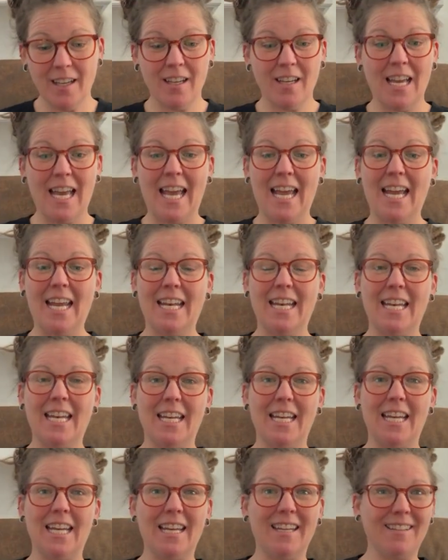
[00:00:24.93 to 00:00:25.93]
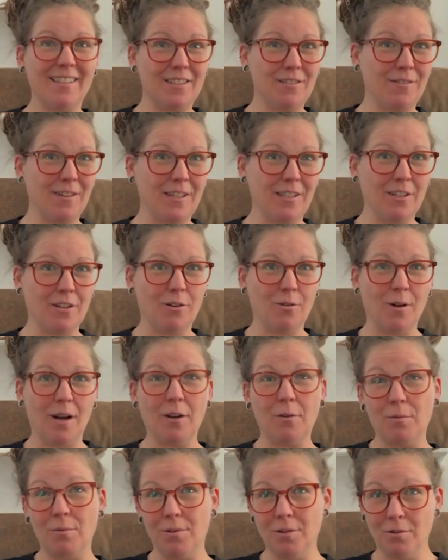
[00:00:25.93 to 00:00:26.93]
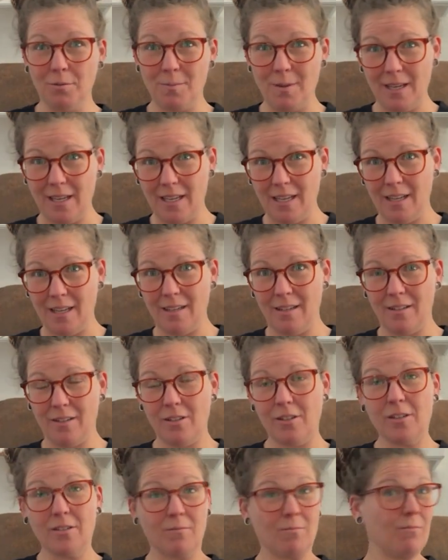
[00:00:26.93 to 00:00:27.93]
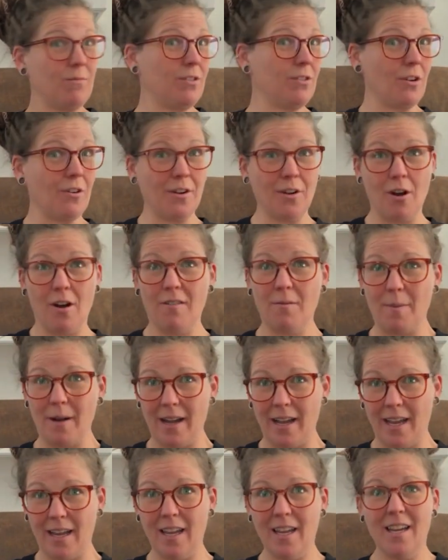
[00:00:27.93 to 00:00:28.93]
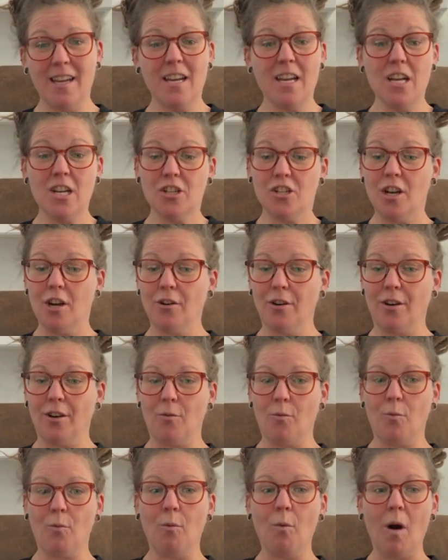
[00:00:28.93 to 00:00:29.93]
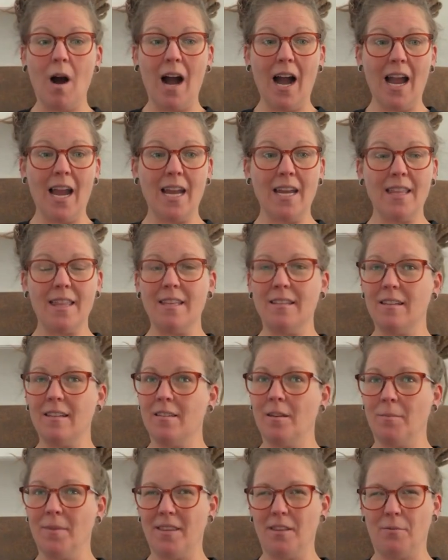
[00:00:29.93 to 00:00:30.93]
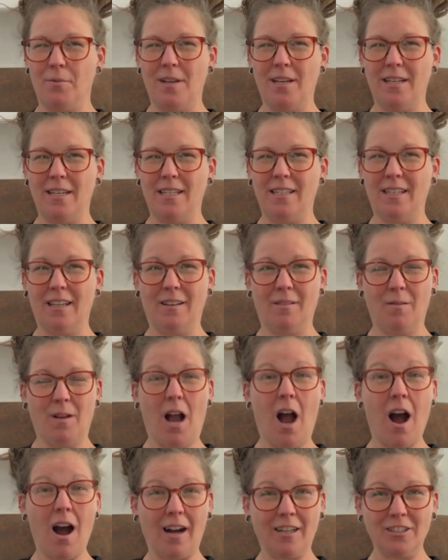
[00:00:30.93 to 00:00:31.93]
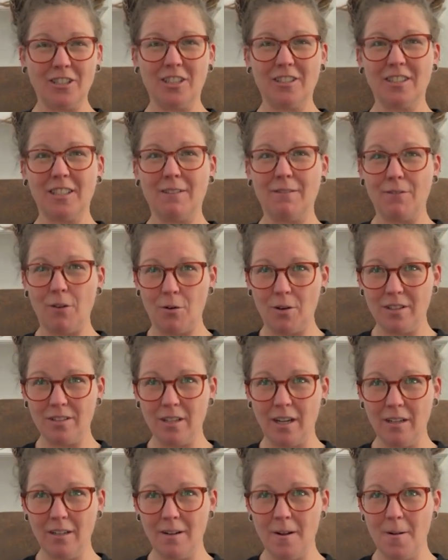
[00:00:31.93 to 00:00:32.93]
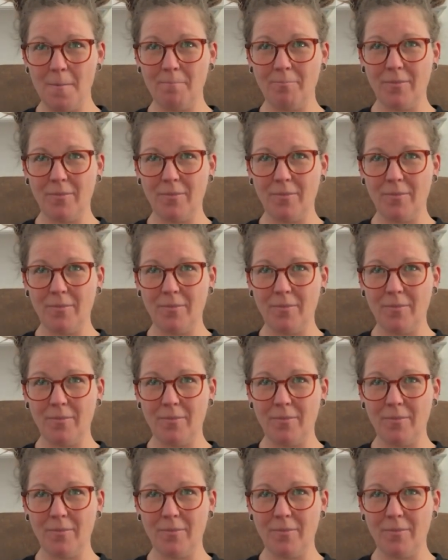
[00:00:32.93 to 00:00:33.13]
And in this video, I will be starting off by sharing why this is something that we need to consciously focus on,